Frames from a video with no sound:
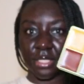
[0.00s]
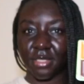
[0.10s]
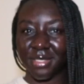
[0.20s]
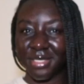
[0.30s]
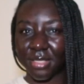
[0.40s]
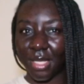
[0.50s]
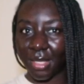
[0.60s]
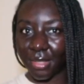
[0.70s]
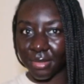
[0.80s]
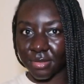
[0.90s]
you see these
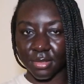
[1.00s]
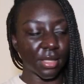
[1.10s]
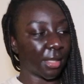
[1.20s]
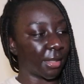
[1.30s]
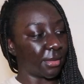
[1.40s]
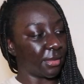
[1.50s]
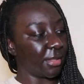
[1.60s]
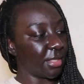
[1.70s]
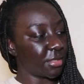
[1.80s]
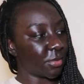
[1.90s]
colors like
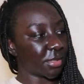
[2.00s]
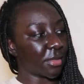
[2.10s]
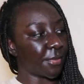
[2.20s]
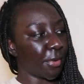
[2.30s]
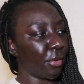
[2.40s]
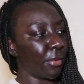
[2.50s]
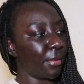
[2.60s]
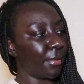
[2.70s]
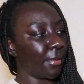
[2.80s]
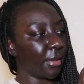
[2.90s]
these ones at the
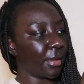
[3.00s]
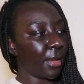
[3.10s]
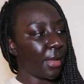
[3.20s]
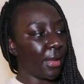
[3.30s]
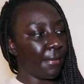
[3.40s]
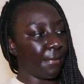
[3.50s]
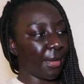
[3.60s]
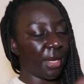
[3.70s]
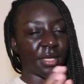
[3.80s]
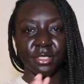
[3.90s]
bottom
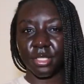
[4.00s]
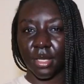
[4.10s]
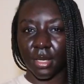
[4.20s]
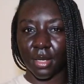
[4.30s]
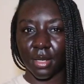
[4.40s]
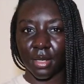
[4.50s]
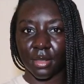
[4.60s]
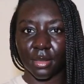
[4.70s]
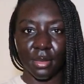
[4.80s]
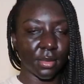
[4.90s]
blusher
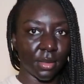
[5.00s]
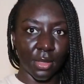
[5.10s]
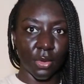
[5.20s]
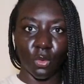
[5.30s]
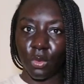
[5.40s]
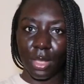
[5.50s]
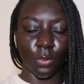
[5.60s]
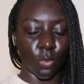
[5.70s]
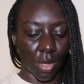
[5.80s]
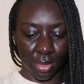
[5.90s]
all
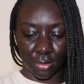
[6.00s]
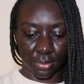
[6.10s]
in one